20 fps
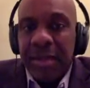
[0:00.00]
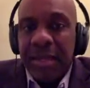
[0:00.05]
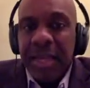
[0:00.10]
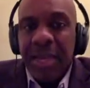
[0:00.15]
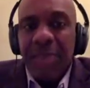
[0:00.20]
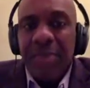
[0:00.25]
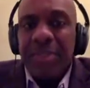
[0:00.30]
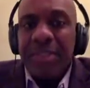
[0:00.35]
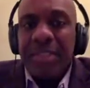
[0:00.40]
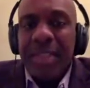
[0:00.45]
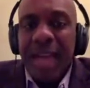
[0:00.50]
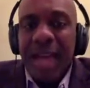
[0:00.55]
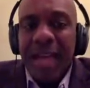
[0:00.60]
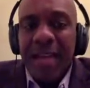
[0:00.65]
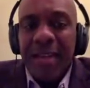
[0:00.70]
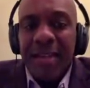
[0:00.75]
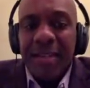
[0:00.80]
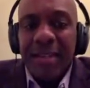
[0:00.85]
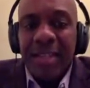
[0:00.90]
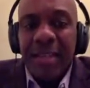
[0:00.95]
he was
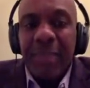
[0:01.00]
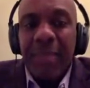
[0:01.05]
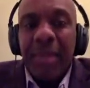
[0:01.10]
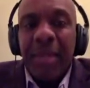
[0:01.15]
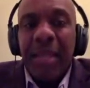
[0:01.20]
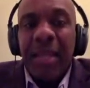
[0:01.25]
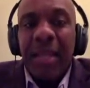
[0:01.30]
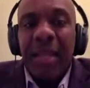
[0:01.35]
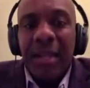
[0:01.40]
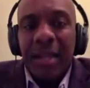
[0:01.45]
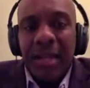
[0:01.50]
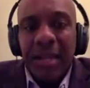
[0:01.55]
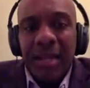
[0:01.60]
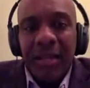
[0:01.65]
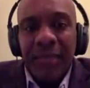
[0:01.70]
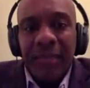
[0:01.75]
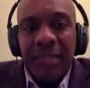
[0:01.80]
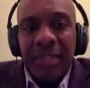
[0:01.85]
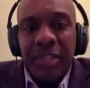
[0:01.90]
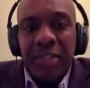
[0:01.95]
not the
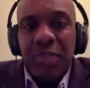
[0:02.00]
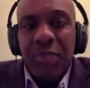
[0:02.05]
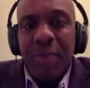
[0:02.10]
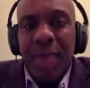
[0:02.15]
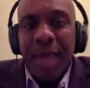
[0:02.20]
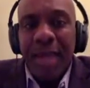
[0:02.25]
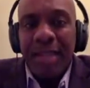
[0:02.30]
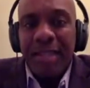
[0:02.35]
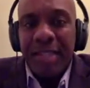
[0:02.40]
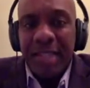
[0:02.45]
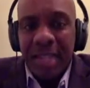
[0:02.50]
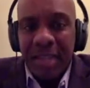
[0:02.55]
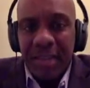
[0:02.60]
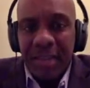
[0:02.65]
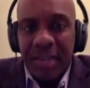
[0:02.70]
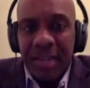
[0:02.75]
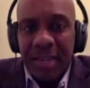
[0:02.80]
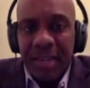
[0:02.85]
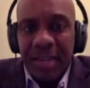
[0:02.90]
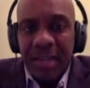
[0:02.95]
beloved
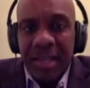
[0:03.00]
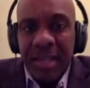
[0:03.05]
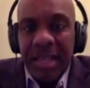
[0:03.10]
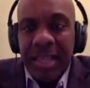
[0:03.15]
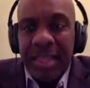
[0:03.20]
humanitarian